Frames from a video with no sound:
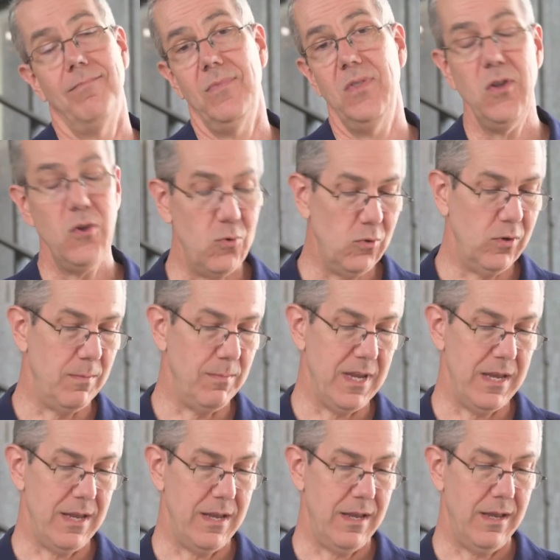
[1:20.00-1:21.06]
new to
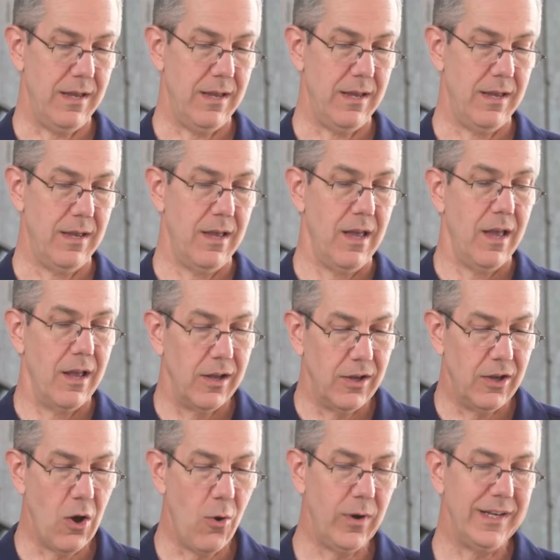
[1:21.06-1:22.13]
me.
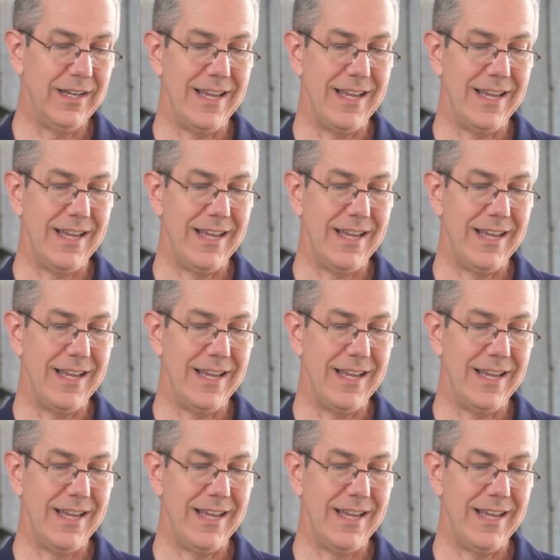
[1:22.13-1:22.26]
Going